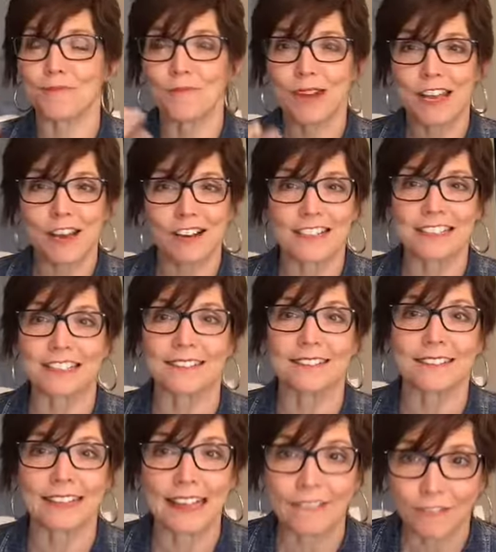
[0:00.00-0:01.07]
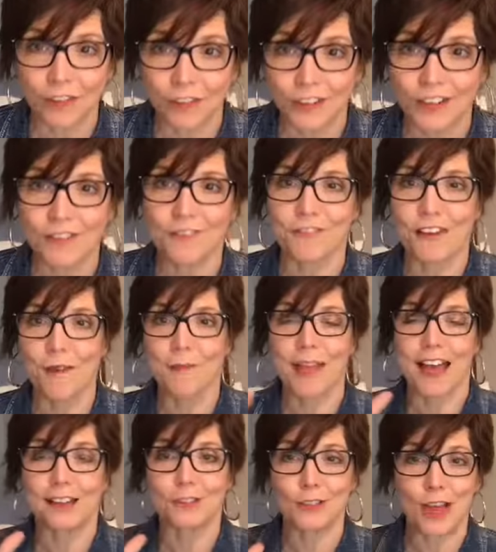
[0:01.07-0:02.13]
We are delivered from
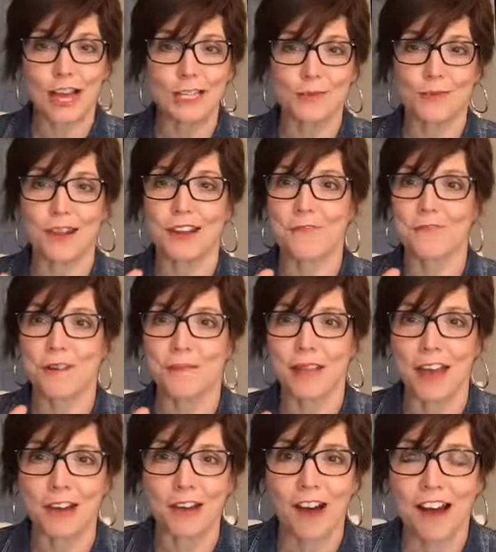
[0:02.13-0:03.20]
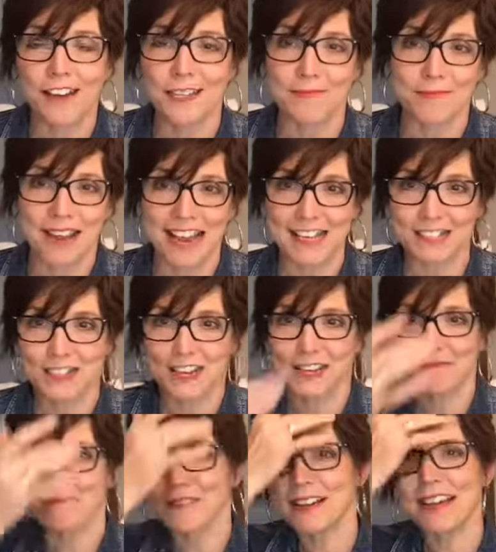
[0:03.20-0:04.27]
that judgment and from that condemnation
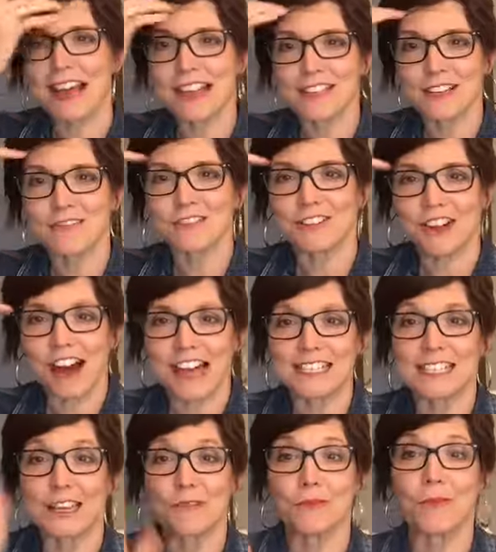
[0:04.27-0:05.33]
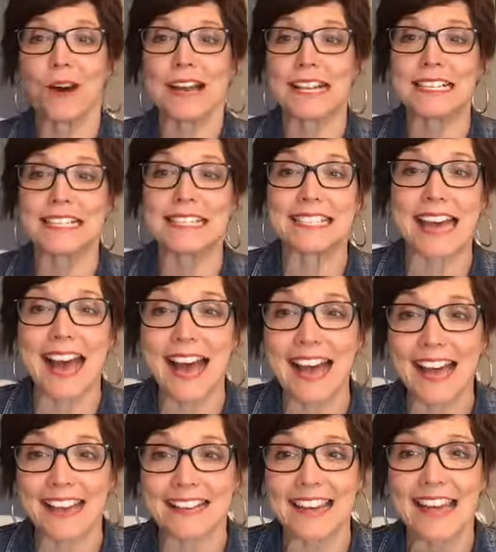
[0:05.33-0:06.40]
because of Christ and what he's
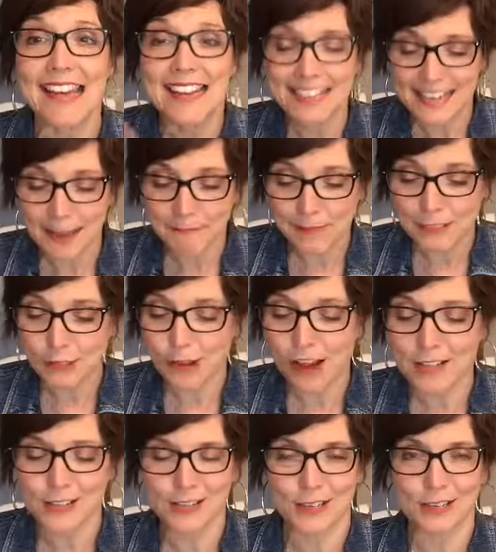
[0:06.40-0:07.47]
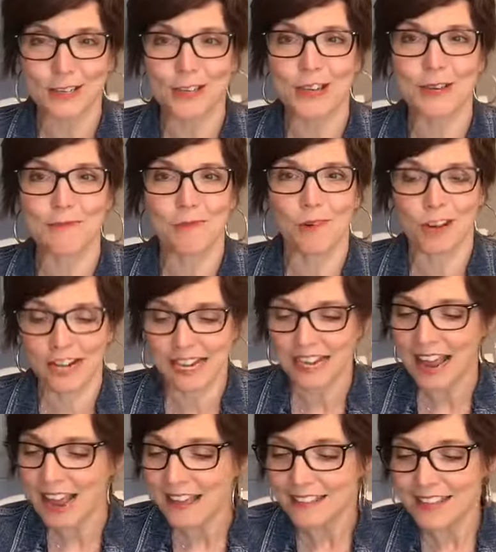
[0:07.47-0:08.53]
done. Debbie Johnson, good morning.
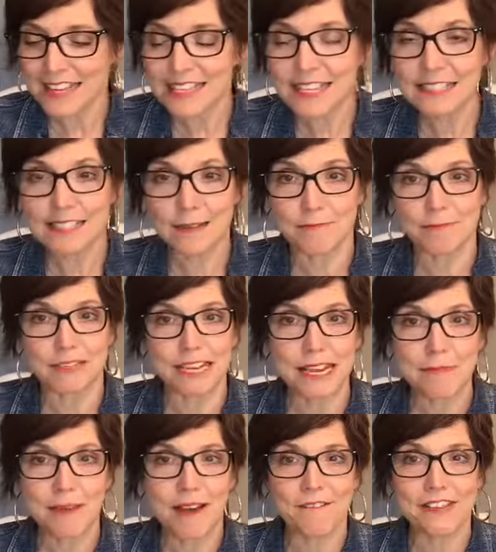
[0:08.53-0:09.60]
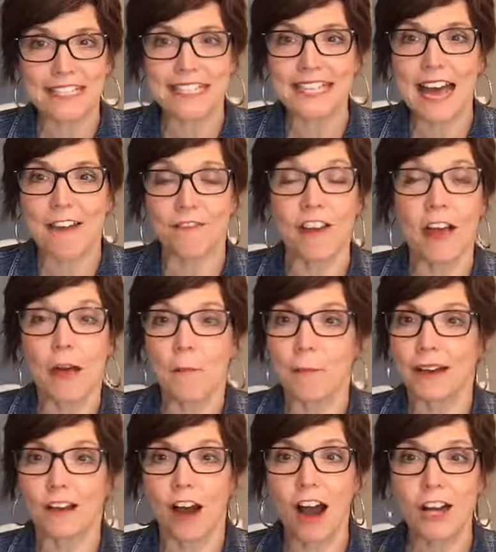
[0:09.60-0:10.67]
This is some deep, heavy stuff,
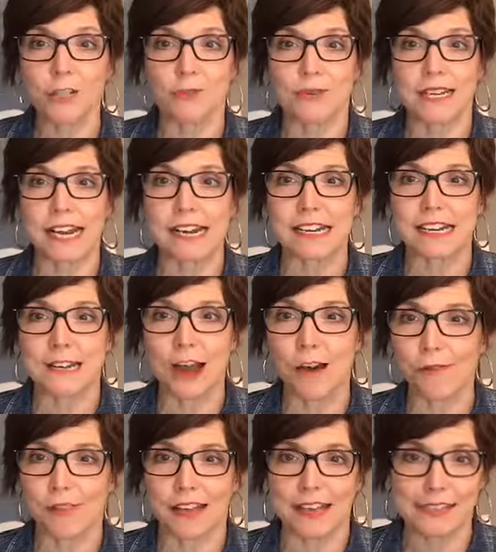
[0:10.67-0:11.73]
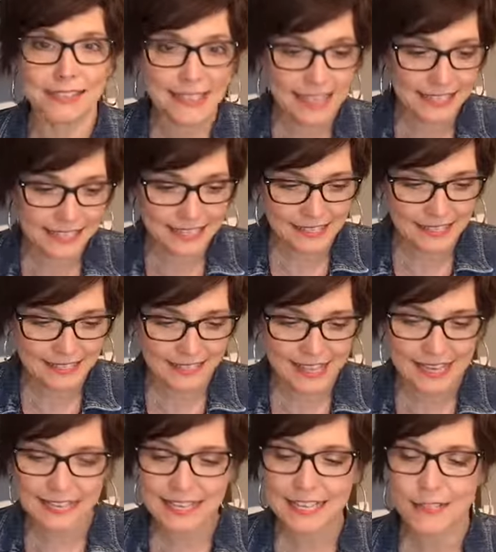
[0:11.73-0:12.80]
but gosh, we need to know this. This is,
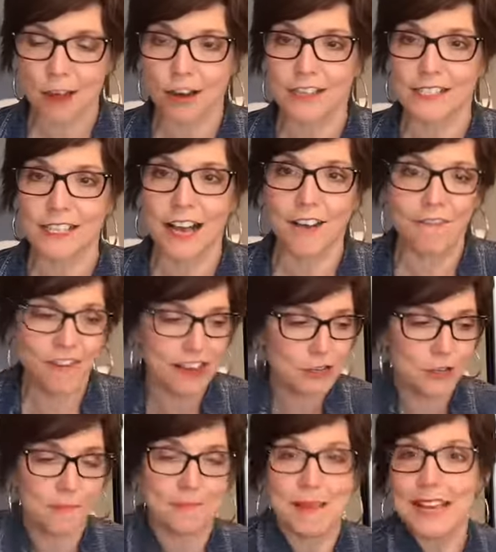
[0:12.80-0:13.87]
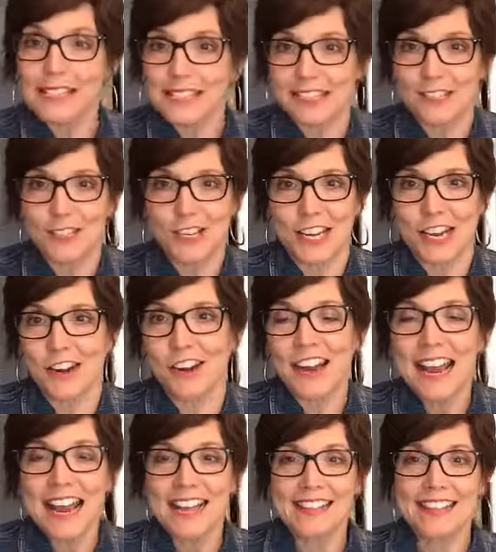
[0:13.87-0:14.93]
this is our salvation message here.
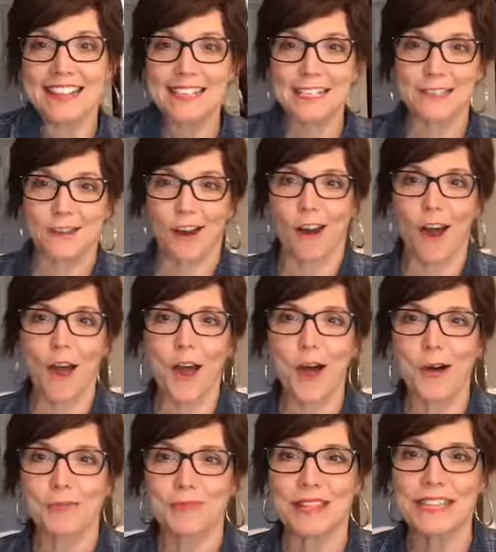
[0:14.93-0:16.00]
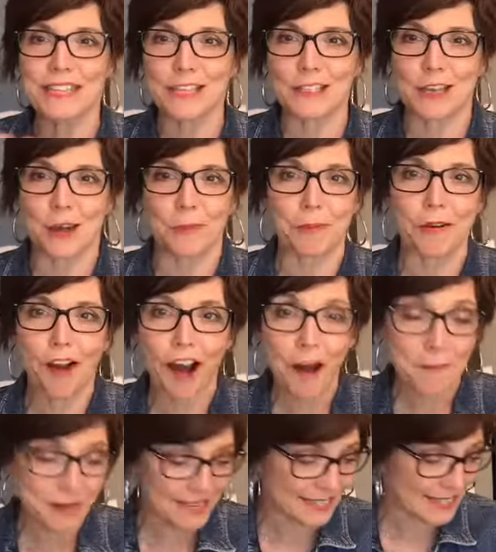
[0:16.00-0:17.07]
This is our hope. This is our
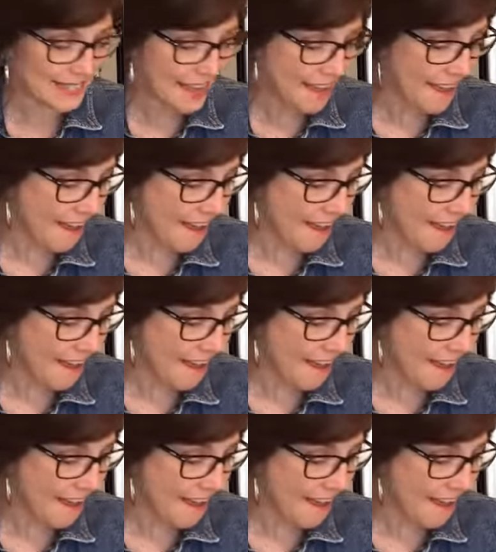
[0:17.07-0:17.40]
promise.